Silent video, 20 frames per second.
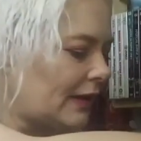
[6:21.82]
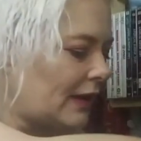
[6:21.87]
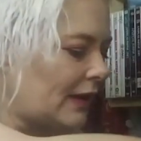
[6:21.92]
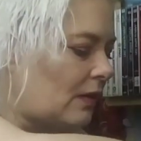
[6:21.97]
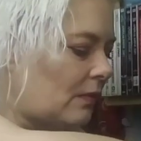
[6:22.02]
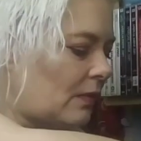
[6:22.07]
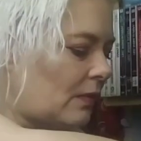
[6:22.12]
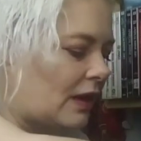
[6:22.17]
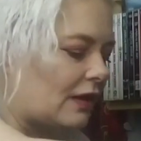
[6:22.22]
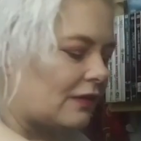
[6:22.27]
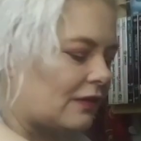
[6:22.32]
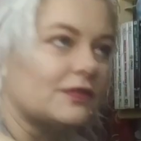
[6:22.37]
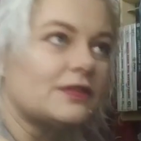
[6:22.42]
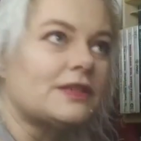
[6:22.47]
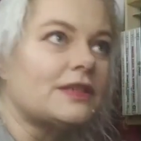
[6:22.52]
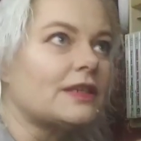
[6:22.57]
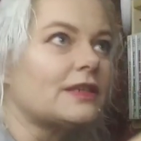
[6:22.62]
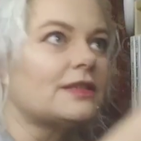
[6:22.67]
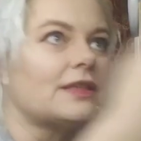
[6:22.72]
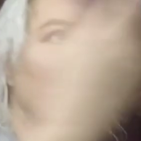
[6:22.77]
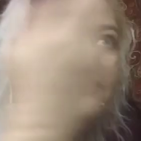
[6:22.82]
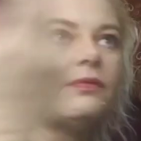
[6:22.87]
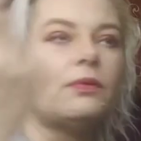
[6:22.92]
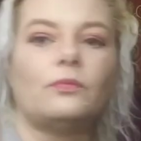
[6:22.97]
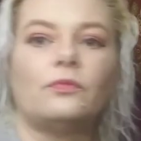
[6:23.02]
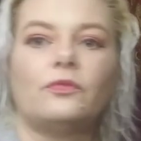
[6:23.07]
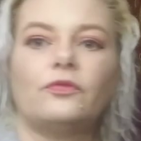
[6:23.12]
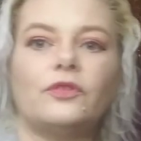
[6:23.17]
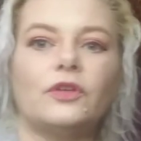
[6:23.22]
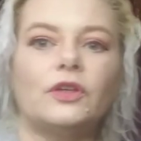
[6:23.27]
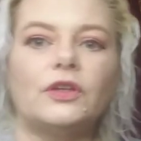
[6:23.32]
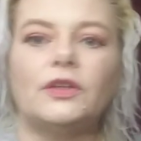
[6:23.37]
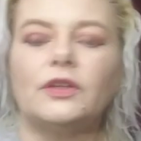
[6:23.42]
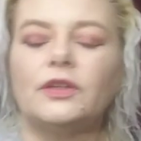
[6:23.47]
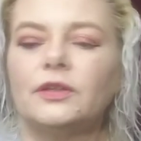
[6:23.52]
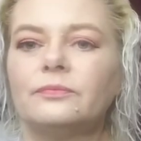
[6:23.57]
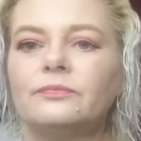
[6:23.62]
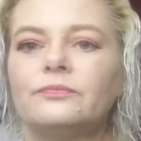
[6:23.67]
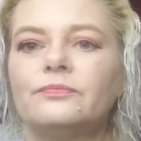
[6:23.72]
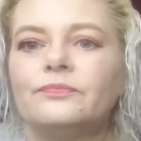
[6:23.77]
I got what? Six of them
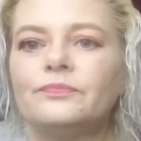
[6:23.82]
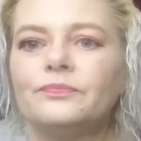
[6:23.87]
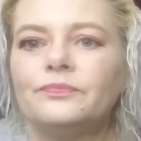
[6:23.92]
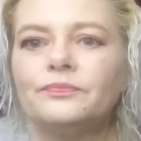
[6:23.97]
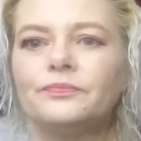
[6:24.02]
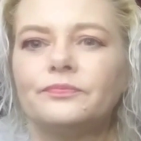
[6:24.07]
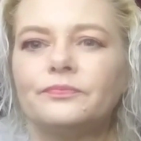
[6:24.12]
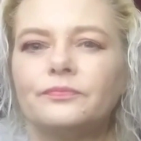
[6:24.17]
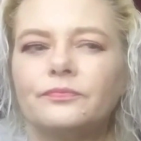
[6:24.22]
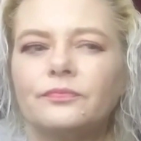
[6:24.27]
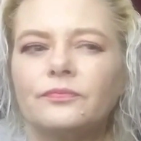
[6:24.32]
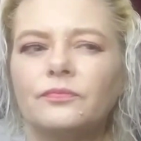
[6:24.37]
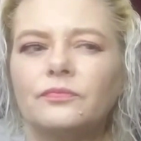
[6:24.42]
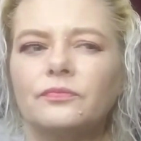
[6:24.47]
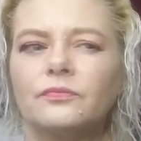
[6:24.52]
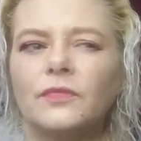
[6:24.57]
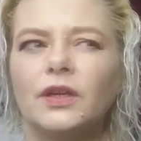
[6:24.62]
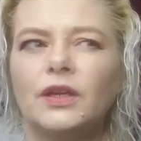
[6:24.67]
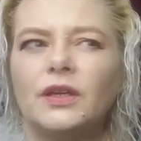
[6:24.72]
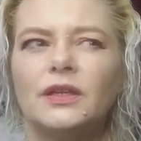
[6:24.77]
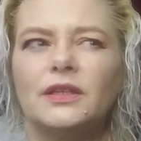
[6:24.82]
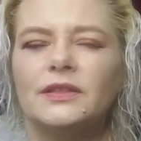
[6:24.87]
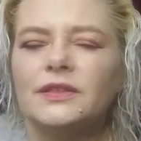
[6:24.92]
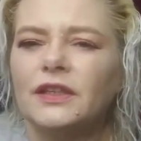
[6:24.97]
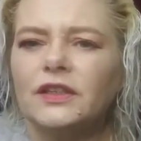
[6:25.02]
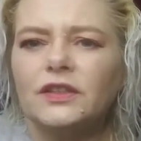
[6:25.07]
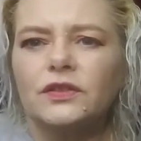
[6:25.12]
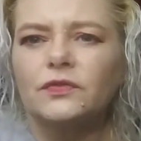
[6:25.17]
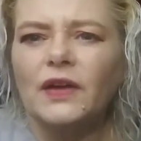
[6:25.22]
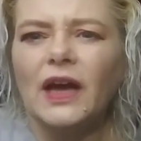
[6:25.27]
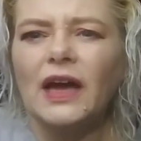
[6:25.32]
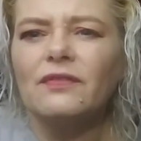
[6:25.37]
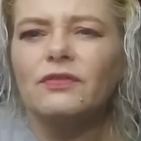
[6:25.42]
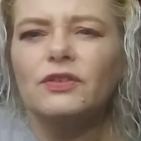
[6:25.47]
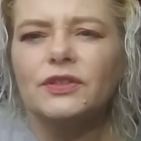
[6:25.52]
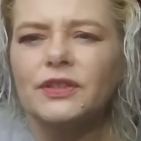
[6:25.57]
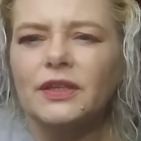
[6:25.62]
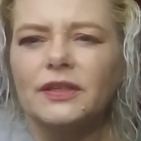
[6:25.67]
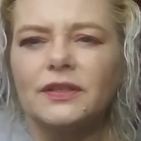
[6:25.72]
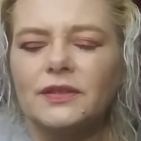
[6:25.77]
for six,
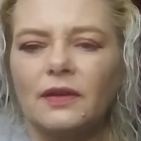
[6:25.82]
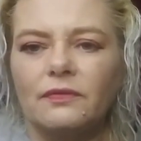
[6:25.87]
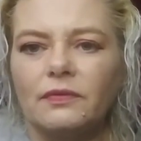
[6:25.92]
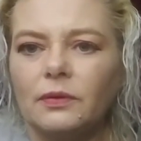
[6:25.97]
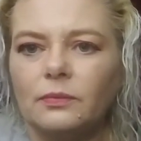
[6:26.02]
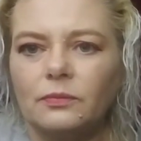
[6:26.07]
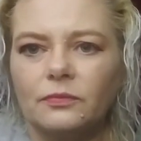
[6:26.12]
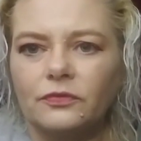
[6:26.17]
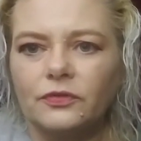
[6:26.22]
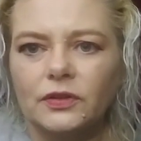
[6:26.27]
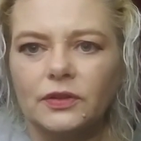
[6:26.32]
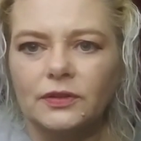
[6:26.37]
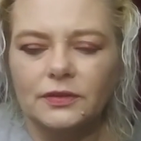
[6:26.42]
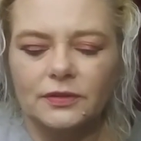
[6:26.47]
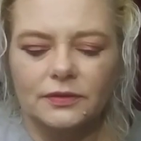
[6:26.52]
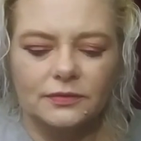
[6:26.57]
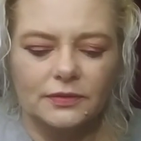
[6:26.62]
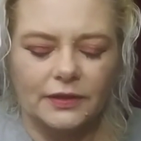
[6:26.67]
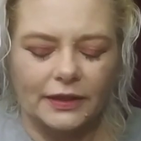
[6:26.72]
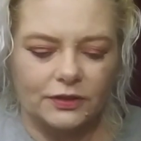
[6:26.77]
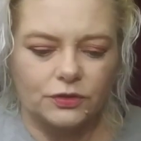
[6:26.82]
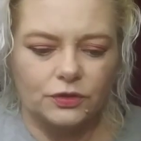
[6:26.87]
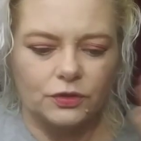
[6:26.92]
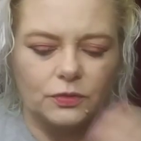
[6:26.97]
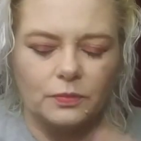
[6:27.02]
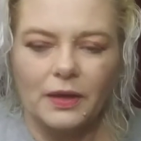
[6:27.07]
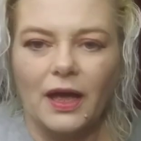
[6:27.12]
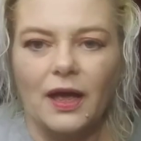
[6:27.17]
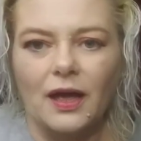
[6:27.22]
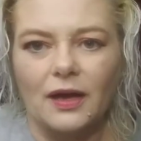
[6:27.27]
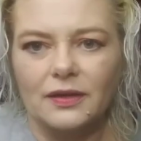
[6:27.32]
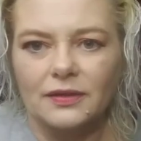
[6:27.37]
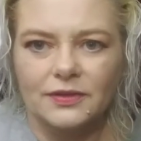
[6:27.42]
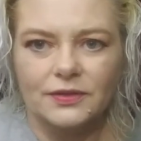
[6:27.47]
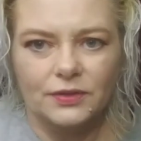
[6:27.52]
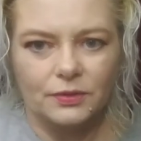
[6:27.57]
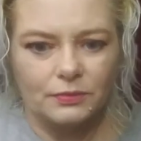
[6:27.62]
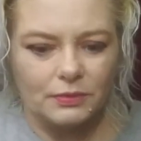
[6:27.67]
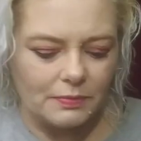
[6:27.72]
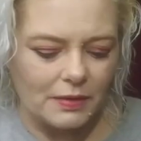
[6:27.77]
five or six of them for like two
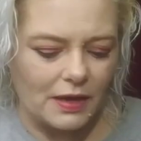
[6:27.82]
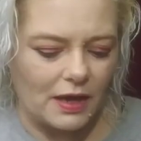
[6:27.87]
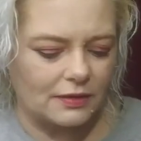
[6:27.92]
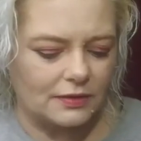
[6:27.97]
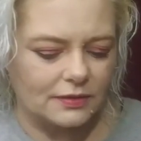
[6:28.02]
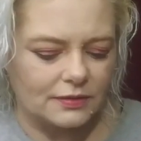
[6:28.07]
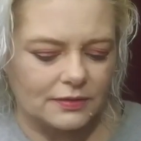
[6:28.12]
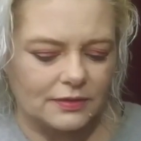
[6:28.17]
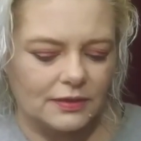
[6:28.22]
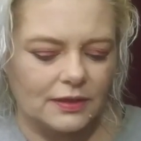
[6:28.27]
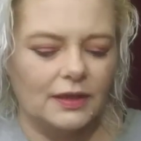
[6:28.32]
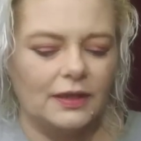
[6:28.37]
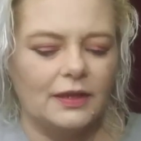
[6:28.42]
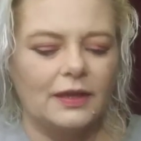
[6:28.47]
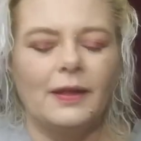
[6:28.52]
bucks, three bucks.